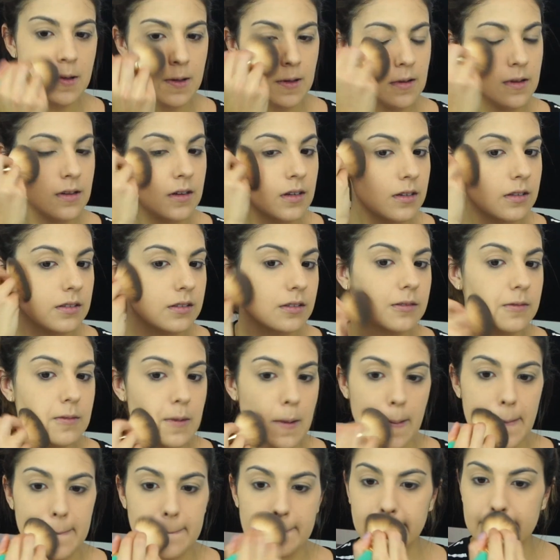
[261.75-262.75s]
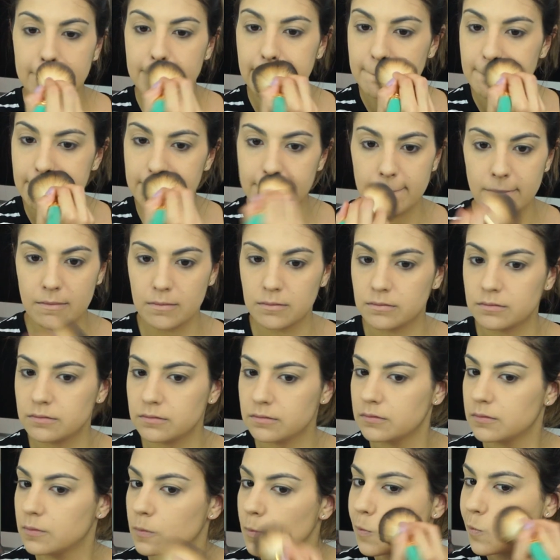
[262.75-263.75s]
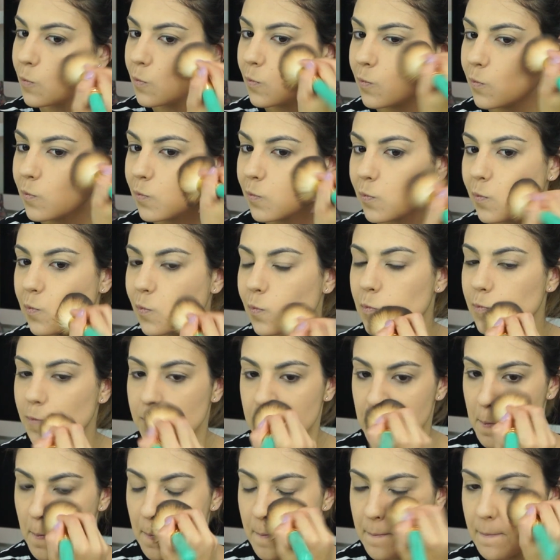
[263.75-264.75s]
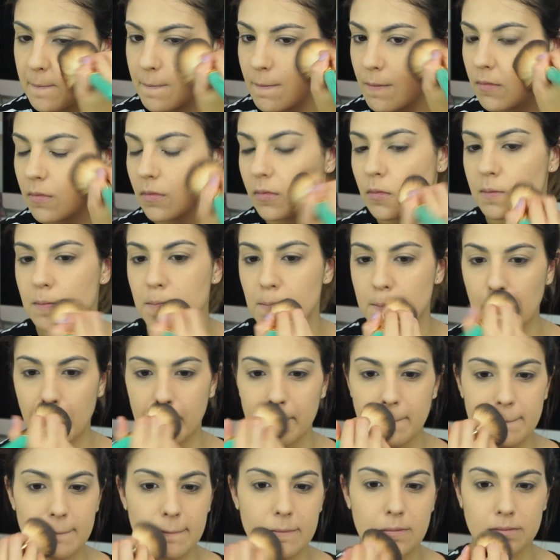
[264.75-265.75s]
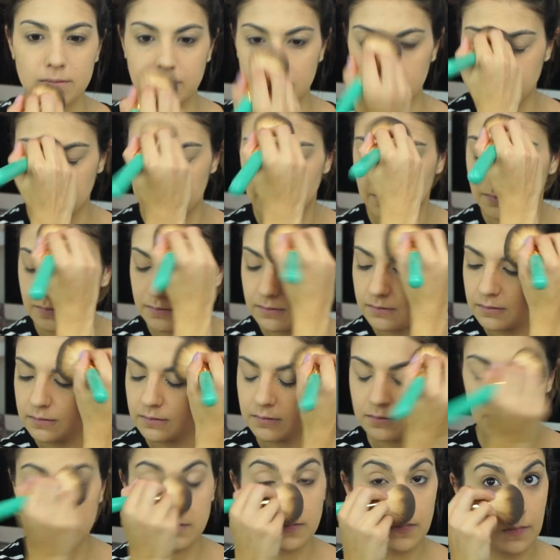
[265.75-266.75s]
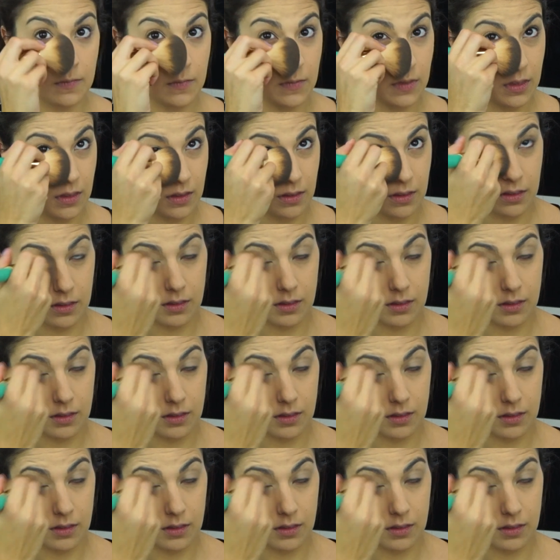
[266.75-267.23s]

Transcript: Then I'm just going to take a larger powder brush and just run it all over my face really gently.